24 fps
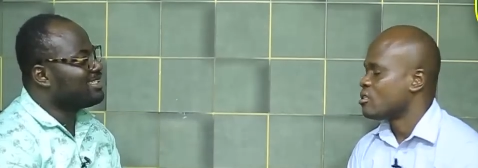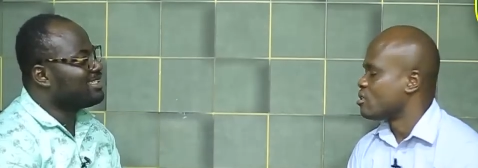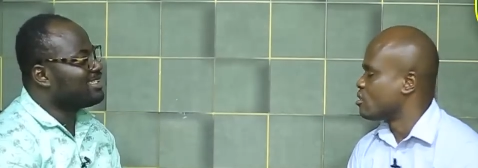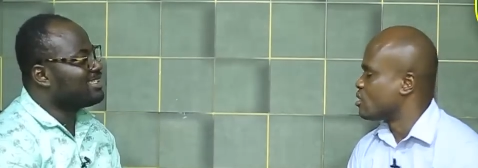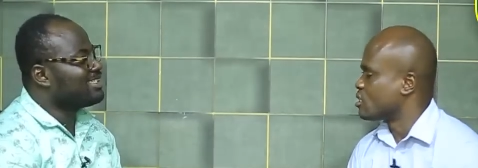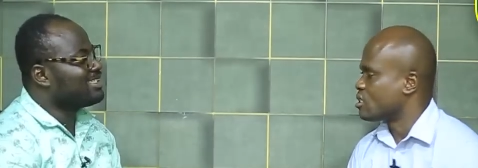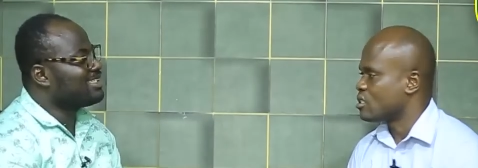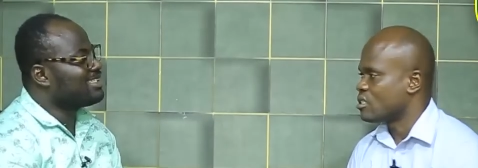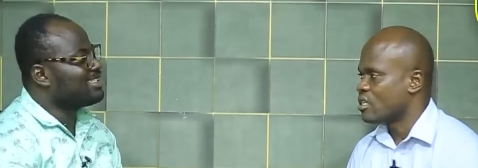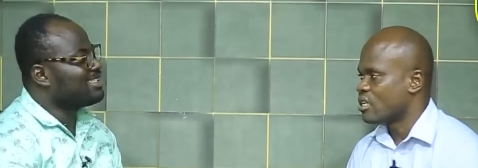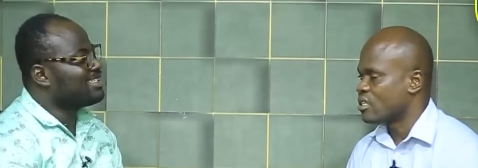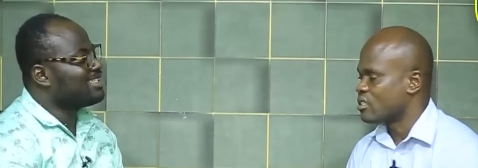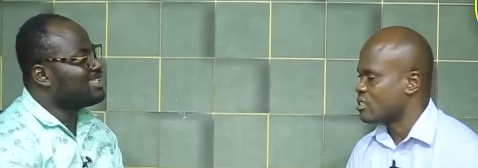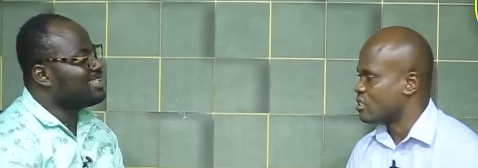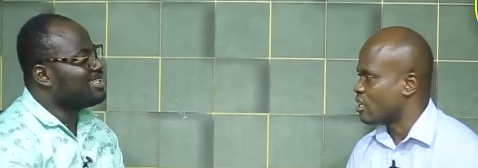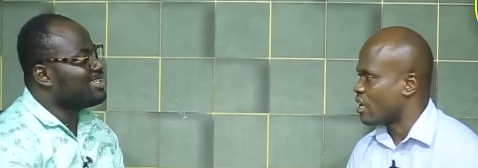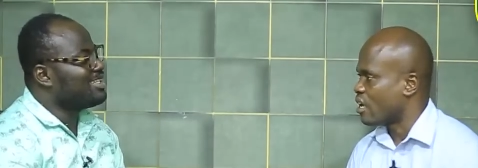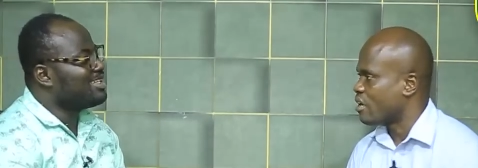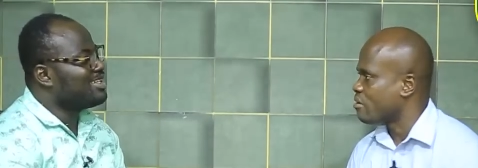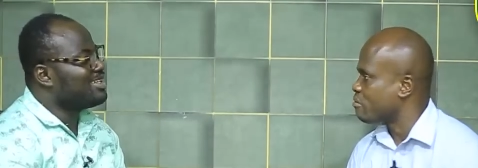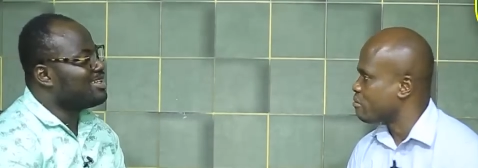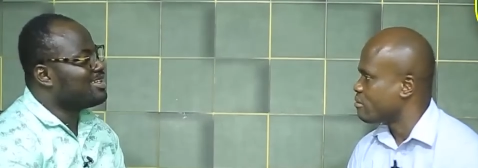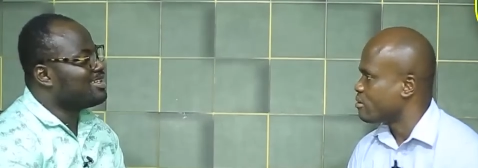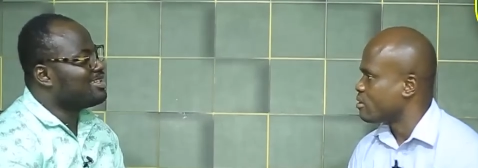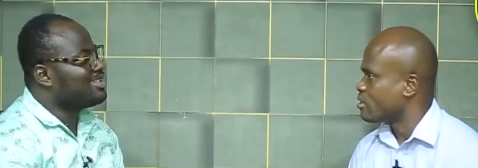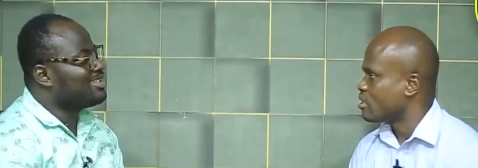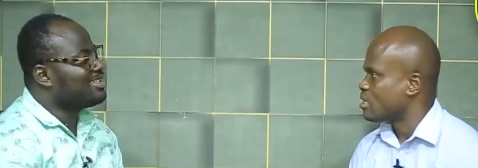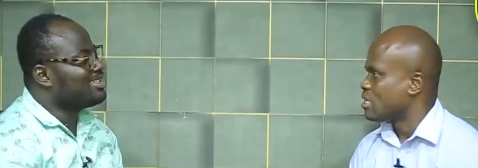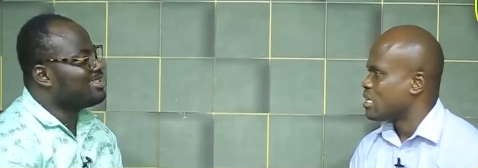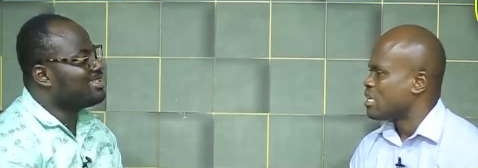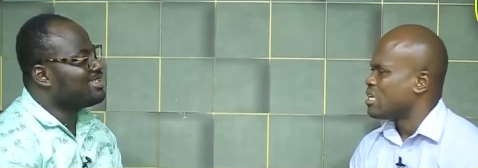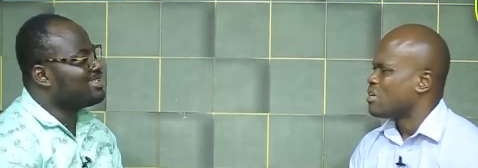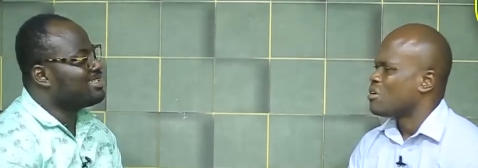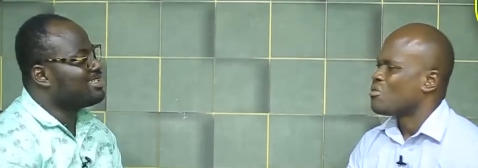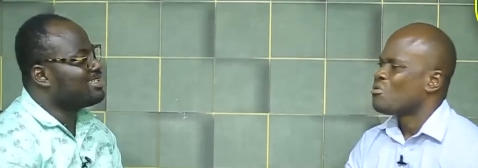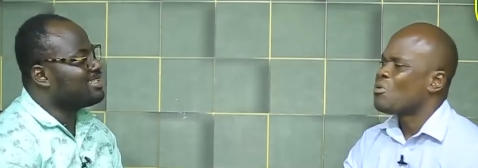Speaker 1: It's a nice time.
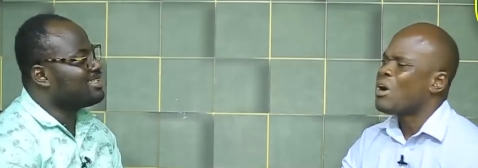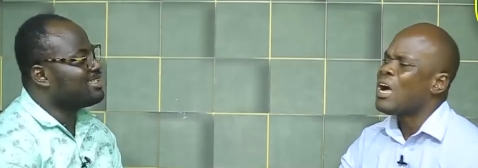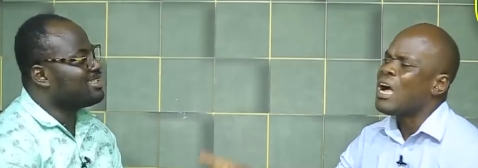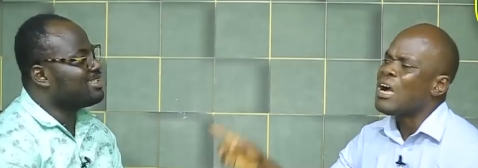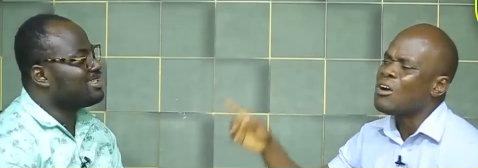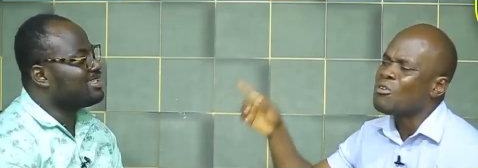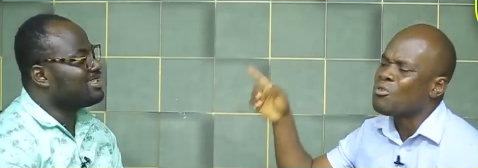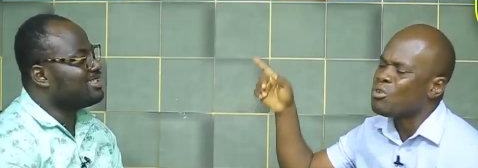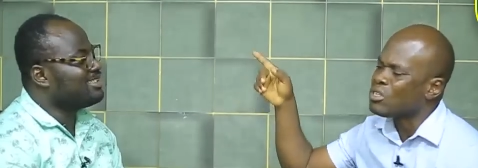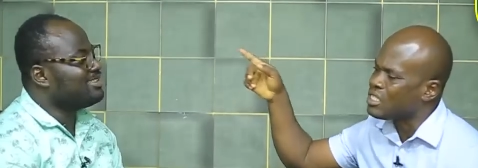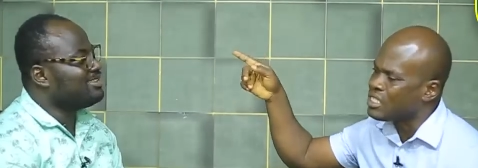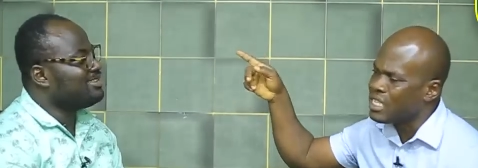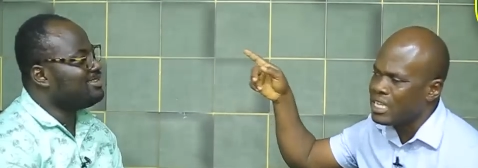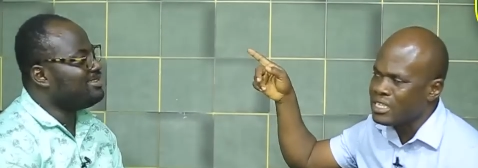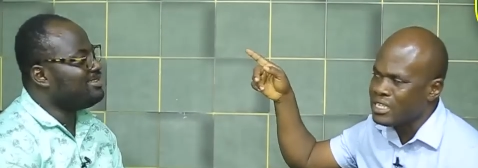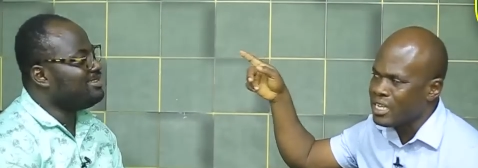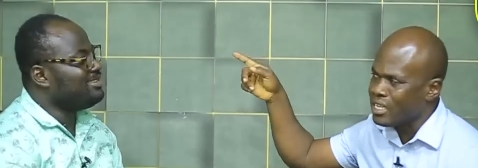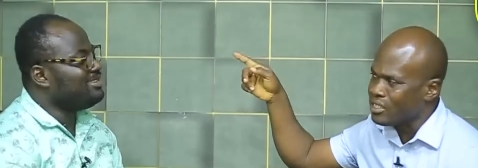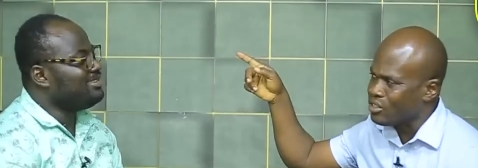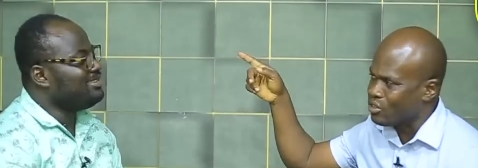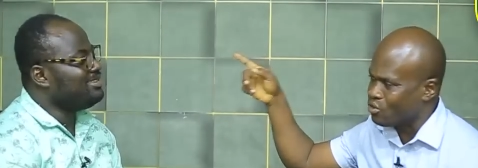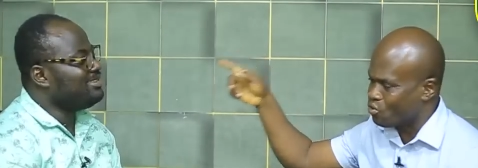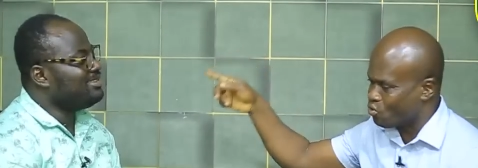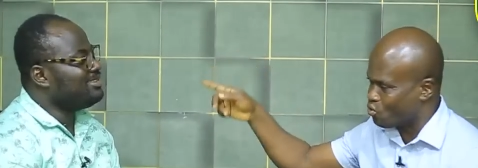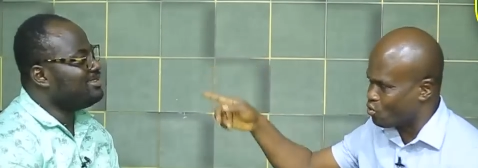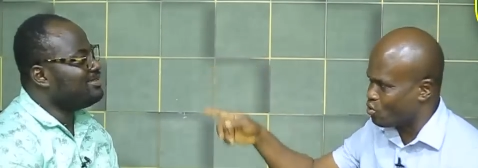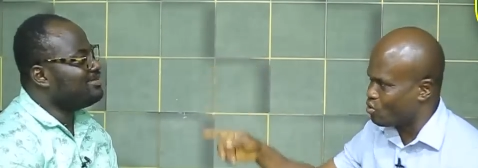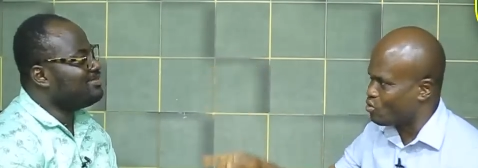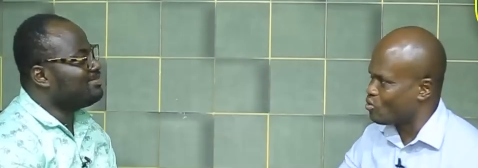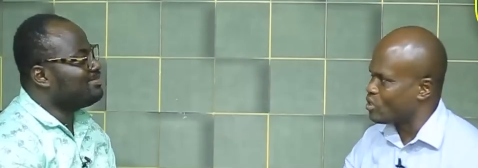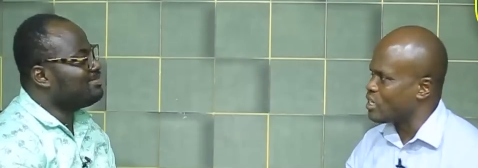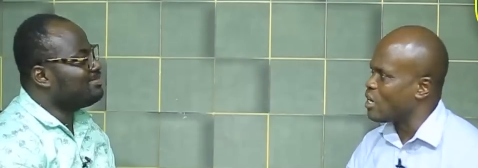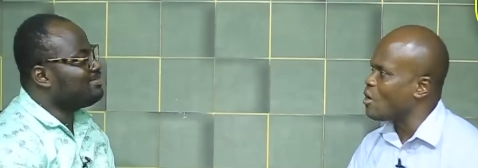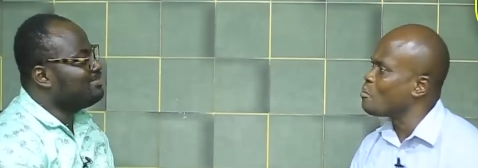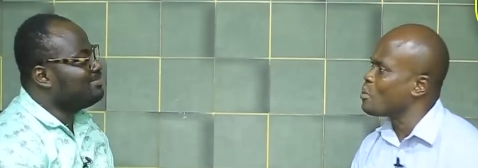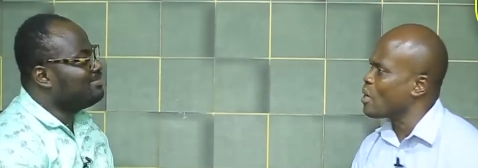Well, go see agent, so
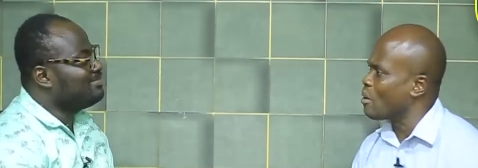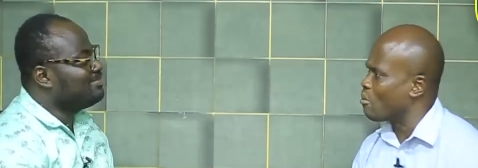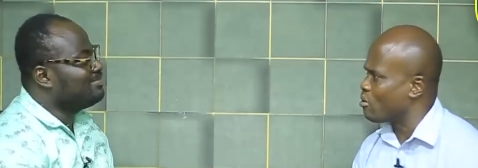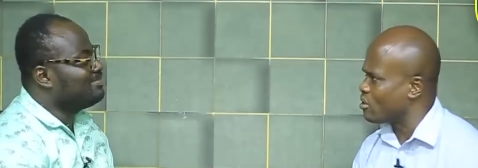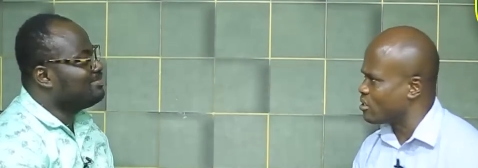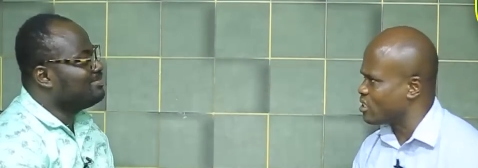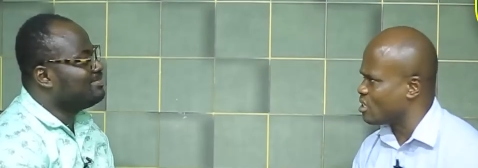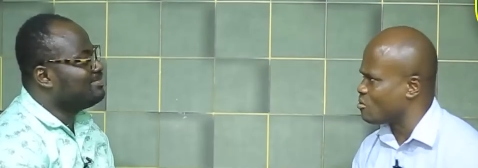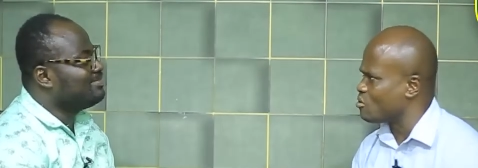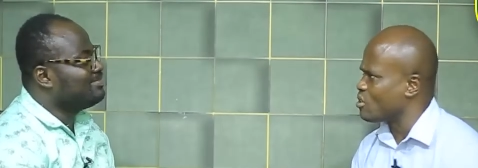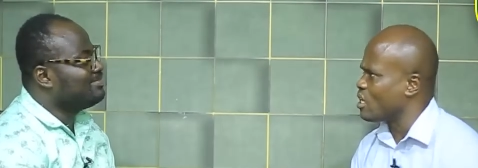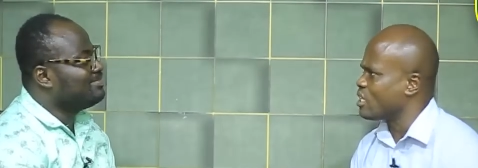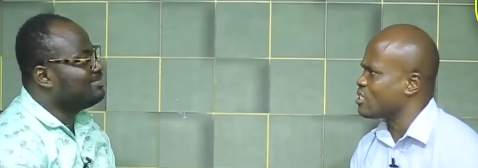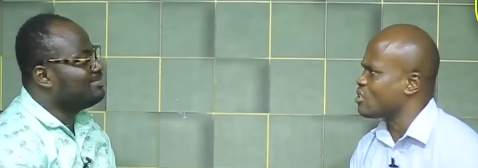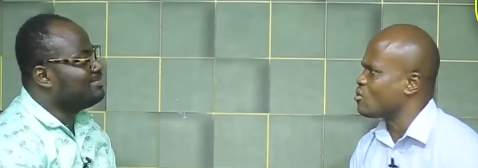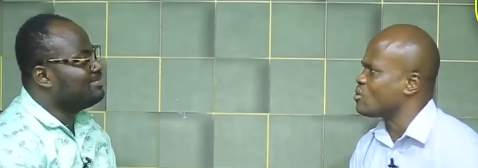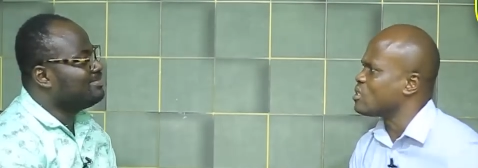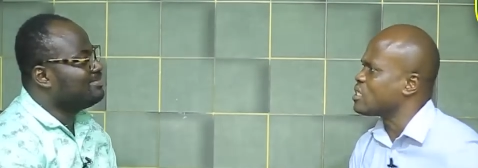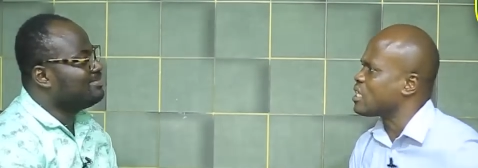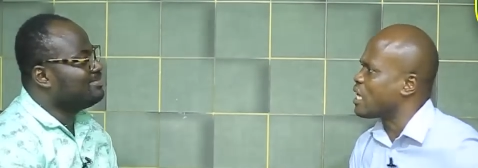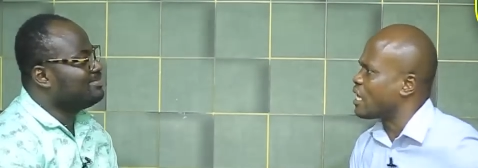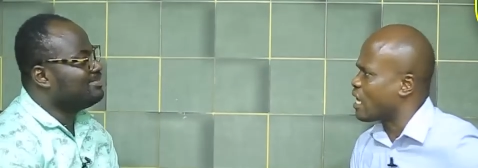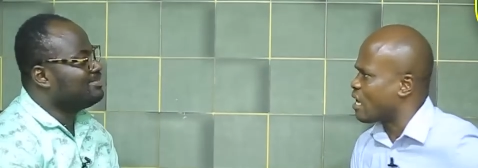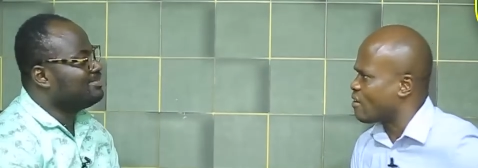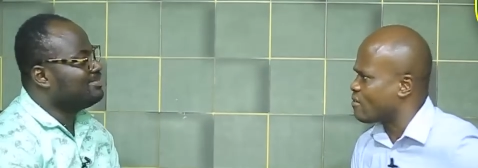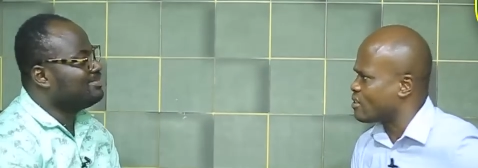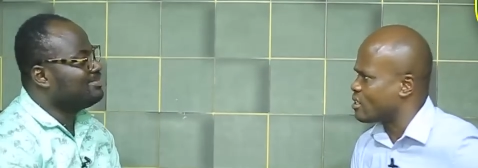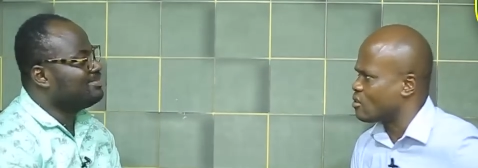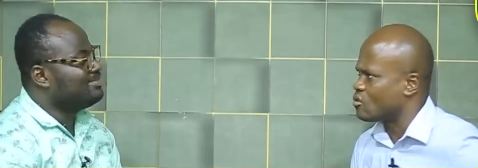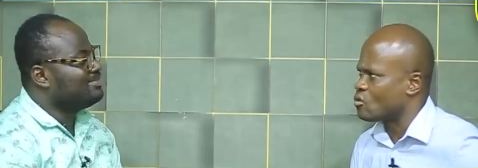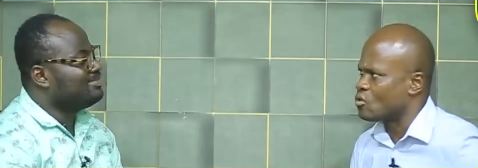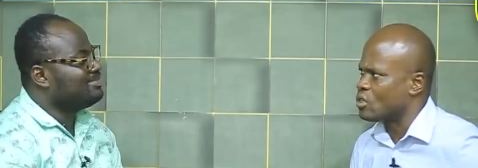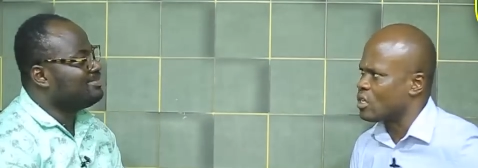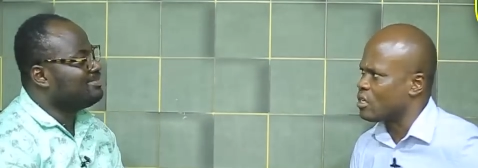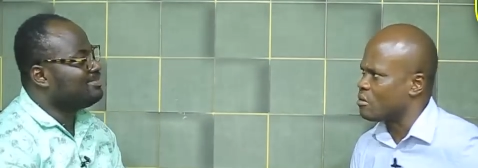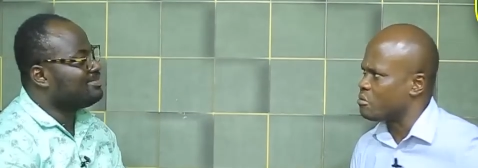now people and tell me that 7 seconds
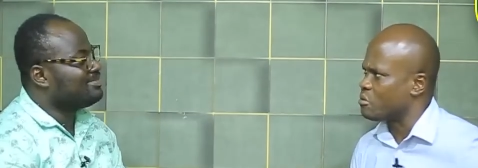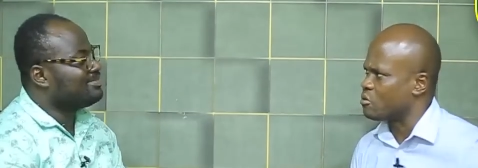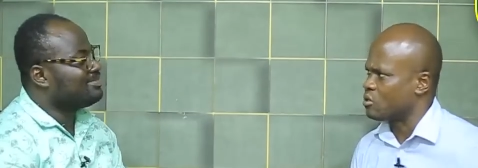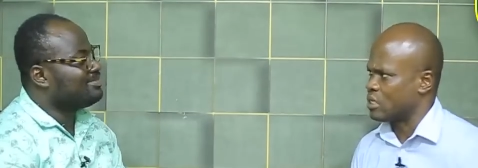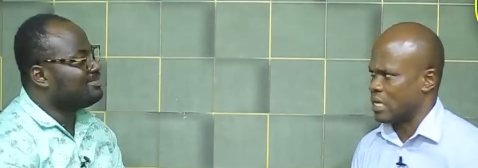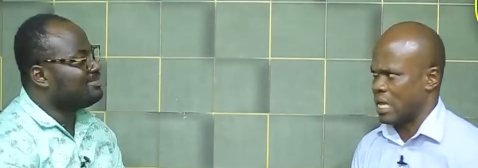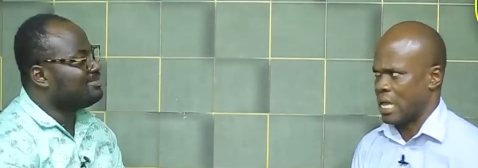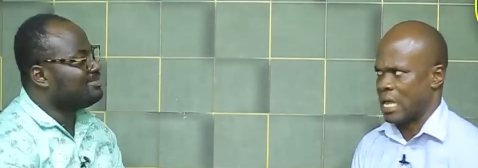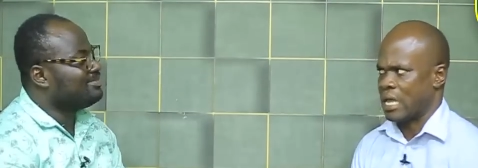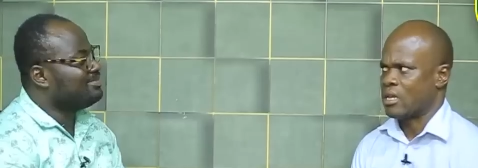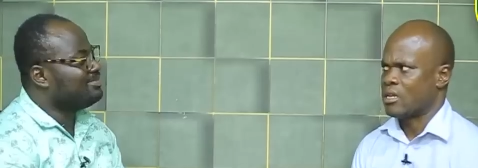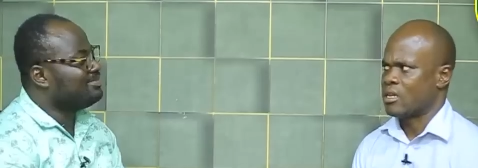as well.